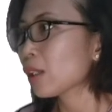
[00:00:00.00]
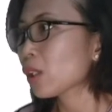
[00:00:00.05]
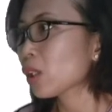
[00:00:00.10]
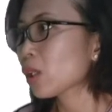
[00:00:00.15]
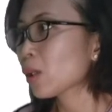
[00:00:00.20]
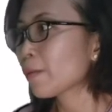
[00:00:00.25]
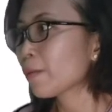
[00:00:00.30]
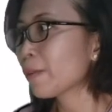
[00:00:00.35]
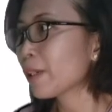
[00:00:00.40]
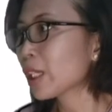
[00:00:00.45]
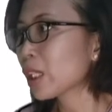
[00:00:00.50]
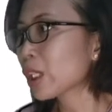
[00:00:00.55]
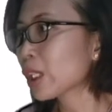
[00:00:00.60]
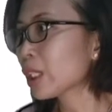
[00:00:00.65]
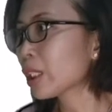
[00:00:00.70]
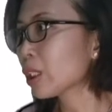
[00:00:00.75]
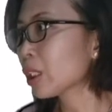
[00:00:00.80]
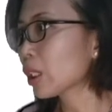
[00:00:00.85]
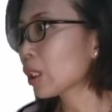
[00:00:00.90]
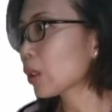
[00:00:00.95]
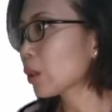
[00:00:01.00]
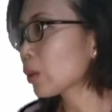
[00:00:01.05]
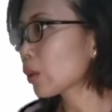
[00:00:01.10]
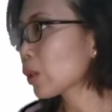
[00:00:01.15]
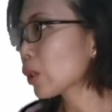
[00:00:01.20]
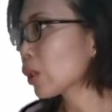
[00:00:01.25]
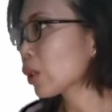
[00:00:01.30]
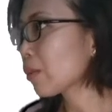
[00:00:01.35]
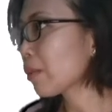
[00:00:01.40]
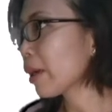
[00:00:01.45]
Sufficient
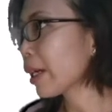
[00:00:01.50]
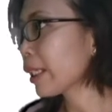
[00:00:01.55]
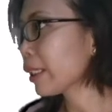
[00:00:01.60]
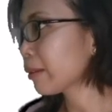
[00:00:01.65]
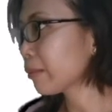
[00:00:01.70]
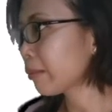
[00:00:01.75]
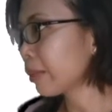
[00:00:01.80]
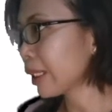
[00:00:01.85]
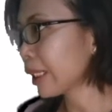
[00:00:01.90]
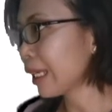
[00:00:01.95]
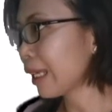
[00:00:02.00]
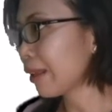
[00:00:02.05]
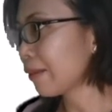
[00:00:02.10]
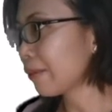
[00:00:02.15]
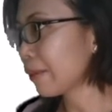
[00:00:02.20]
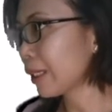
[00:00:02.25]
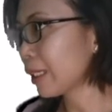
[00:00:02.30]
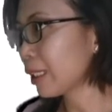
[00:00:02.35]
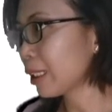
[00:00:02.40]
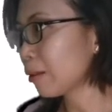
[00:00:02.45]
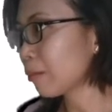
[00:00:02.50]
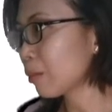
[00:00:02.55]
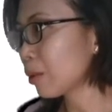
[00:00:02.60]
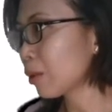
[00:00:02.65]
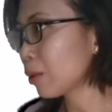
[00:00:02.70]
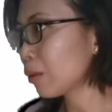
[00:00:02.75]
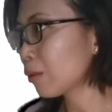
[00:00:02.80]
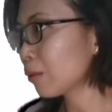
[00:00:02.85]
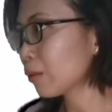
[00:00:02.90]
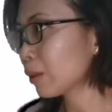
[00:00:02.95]
clues might be
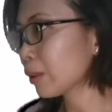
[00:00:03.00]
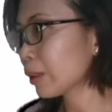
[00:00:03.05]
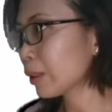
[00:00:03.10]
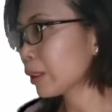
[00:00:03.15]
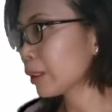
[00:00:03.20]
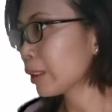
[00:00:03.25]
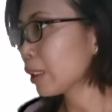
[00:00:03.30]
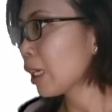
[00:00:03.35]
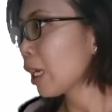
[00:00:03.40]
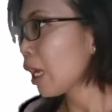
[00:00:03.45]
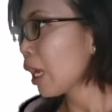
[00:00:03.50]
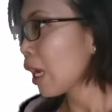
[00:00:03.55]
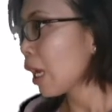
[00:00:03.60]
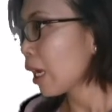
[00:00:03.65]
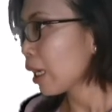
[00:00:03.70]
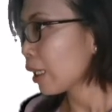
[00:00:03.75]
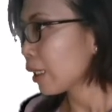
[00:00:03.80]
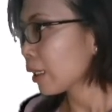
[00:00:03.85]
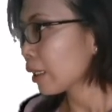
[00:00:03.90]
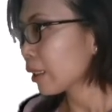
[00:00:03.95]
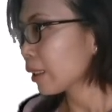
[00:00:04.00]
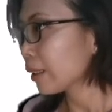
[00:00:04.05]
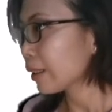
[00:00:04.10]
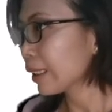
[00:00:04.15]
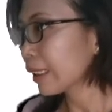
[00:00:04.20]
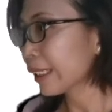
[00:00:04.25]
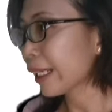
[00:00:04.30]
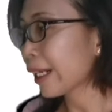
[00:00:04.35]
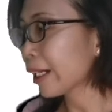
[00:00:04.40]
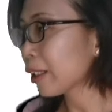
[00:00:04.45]
available for
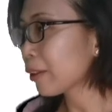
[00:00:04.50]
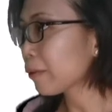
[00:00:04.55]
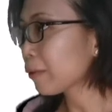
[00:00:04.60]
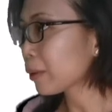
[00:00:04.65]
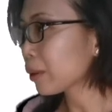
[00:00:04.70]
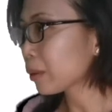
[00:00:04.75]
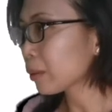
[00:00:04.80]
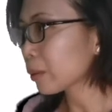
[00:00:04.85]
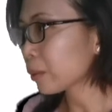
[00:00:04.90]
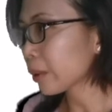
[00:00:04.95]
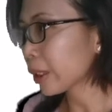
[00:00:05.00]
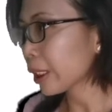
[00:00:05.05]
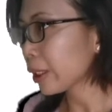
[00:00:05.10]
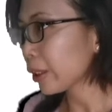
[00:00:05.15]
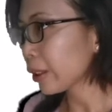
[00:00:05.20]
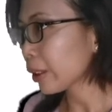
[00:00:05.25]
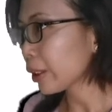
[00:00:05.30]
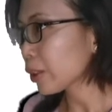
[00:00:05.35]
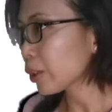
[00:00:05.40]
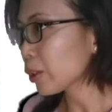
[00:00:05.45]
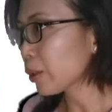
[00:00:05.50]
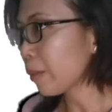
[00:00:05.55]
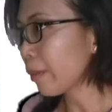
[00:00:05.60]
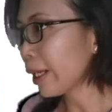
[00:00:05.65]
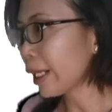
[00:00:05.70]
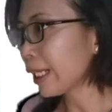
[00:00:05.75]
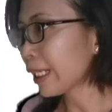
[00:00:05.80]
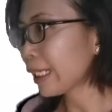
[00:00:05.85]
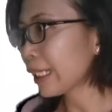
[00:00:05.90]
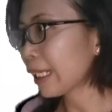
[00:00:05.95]
the careful reader to
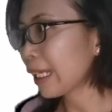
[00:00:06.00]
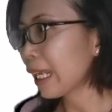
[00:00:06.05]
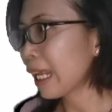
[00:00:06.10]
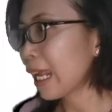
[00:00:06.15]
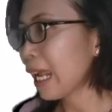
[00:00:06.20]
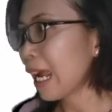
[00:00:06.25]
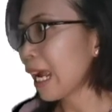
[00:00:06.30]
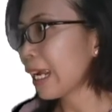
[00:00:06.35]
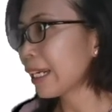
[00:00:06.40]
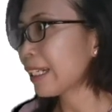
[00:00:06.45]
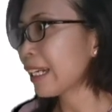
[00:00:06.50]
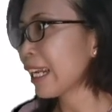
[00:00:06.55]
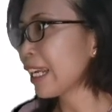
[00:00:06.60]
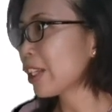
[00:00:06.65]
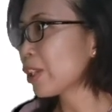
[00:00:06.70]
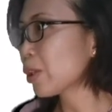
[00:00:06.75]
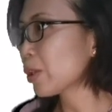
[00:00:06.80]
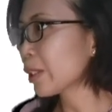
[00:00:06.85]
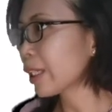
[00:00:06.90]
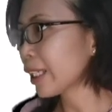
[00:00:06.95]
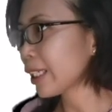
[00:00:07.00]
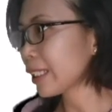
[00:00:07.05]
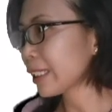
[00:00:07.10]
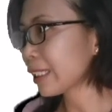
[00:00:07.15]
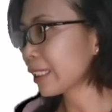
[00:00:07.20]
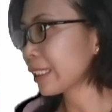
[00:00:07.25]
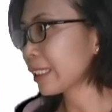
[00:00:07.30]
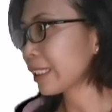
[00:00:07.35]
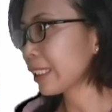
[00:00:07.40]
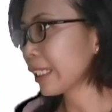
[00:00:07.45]
make an
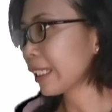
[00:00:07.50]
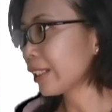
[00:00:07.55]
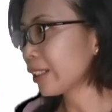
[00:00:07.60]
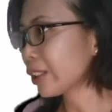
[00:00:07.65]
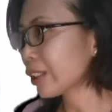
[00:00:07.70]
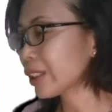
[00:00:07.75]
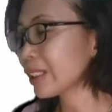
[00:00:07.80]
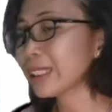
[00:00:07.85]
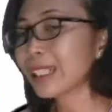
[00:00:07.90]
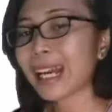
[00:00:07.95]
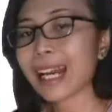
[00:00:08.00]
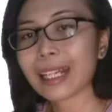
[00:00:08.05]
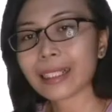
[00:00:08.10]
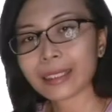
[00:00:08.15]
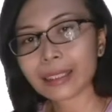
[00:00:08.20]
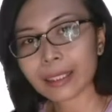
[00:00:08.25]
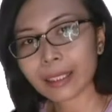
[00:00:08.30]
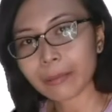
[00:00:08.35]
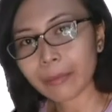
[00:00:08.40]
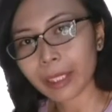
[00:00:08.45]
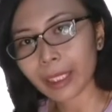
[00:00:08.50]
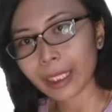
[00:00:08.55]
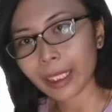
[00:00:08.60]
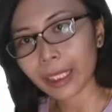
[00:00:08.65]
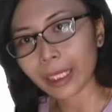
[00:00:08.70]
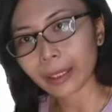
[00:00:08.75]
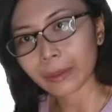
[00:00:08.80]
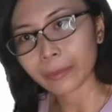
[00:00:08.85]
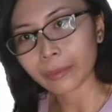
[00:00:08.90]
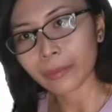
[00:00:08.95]
educated guess at the
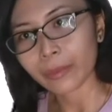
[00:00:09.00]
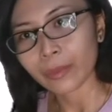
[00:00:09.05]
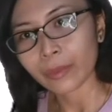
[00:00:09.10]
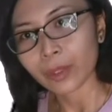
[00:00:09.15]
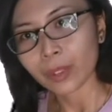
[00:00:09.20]
meaning.